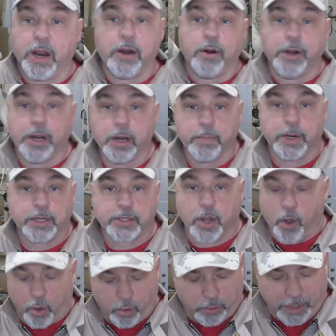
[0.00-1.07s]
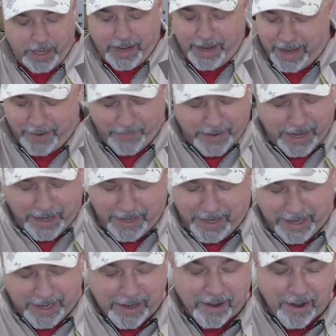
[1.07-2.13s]
wear it out here, but it's cold. I haven't got any
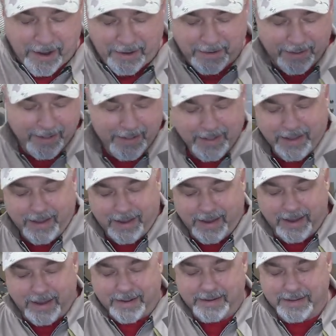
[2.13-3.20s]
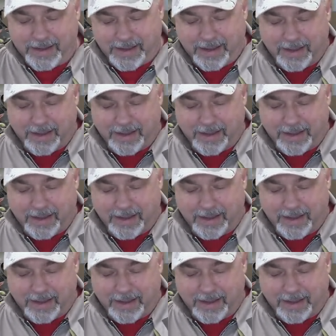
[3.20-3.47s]
heat on. And